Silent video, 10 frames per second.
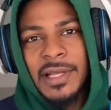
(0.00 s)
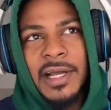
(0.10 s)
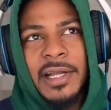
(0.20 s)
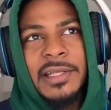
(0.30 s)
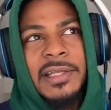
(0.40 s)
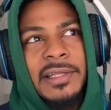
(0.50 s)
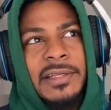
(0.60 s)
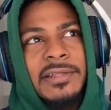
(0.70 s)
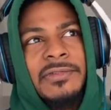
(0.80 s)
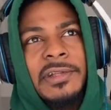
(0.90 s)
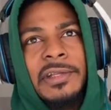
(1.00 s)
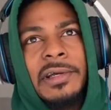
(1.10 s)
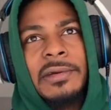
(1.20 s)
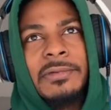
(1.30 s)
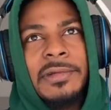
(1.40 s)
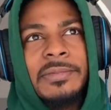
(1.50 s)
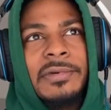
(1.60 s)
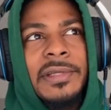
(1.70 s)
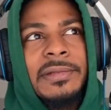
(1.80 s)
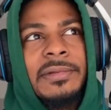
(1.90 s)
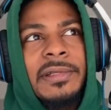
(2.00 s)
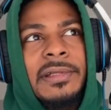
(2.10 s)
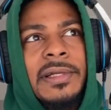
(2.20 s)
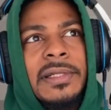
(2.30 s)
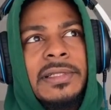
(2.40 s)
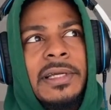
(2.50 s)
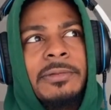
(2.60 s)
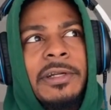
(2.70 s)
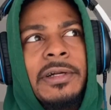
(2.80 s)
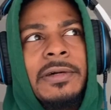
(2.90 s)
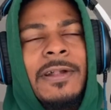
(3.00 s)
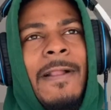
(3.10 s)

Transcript: I needed this video at one point a long time ago.